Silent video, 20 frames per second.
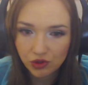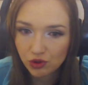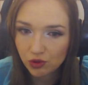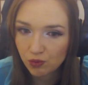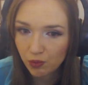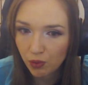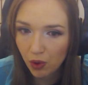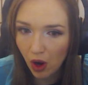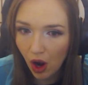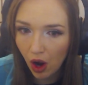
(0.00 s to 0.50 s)

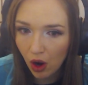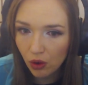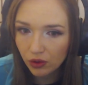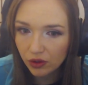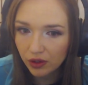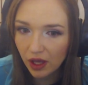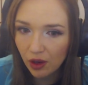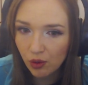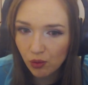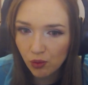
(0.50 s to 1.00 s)

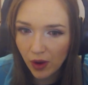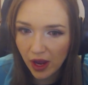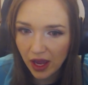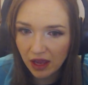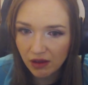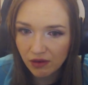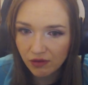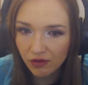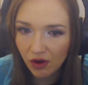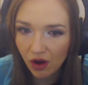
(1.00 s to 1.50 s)
Spout a
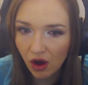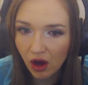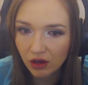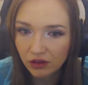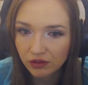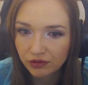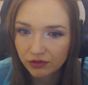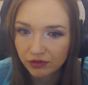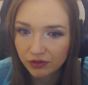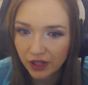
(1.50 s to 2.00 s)
wave
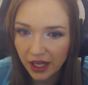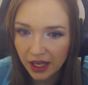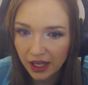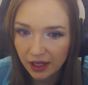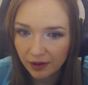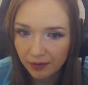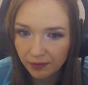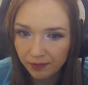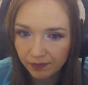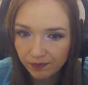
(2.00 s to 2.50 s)
of
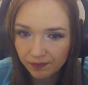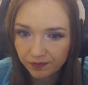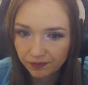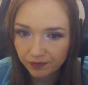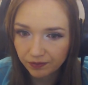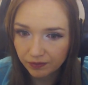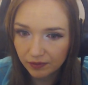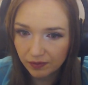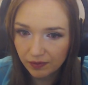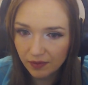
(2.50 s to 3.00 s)
flame,
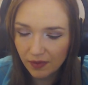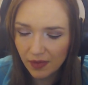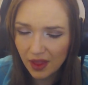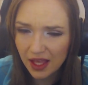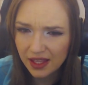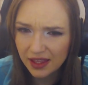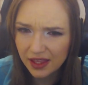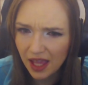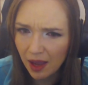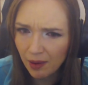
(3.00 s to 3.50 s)

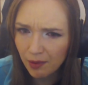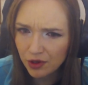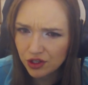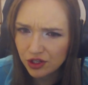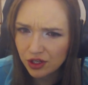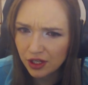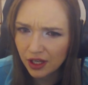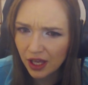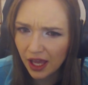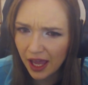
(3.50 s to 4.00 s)

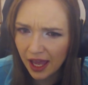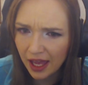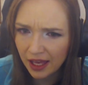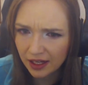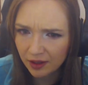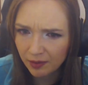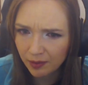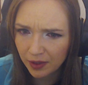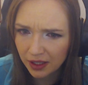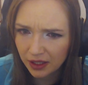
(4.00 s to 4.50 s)
damaging
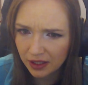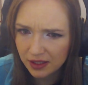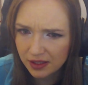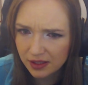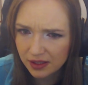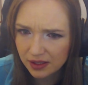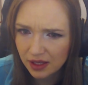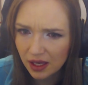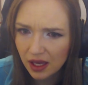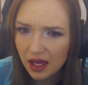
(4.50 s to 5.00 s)

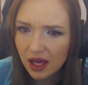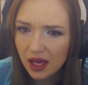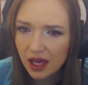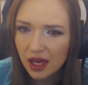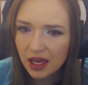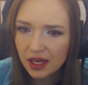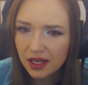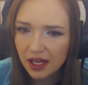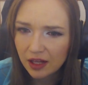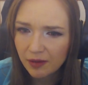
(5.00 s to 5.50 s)
enemies,
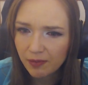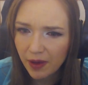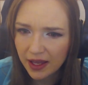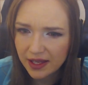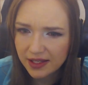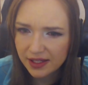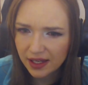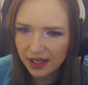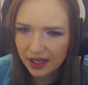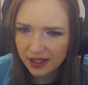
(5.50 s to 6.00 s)
then
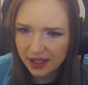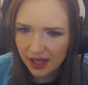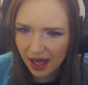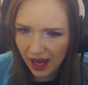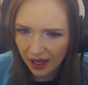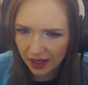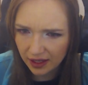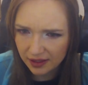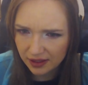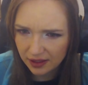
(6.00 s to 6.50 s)
basic
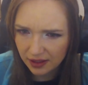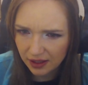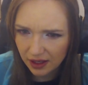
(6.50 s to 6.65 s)
attack.